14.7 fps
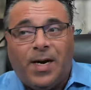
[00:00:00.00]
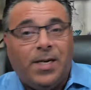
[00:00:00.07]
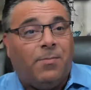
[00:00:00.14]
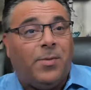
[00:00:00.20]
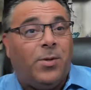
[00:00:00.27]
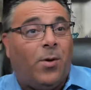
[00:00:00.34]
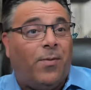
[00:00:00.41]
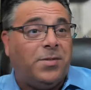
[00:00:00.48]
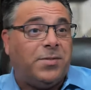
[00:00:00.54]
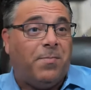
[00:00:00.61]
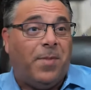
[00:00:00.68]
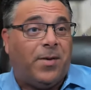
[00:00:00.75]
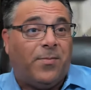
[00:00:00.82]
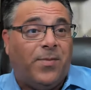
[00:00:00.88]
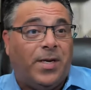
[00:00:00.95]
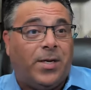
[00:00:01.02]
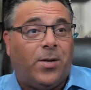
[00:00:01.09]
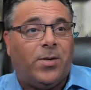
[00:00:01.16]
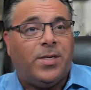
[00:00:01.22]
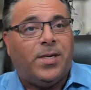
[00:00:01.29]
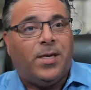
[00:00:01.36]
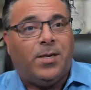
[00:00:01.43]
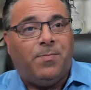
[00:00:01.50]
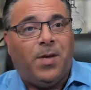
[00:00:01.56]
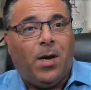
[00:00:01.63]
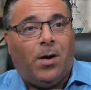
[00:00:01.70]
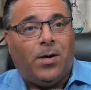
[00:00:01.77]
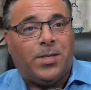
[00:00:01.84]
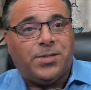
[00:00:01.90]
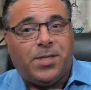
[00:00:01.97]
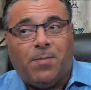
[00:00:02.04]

I didn't even know if I was to make a video today, to be honest.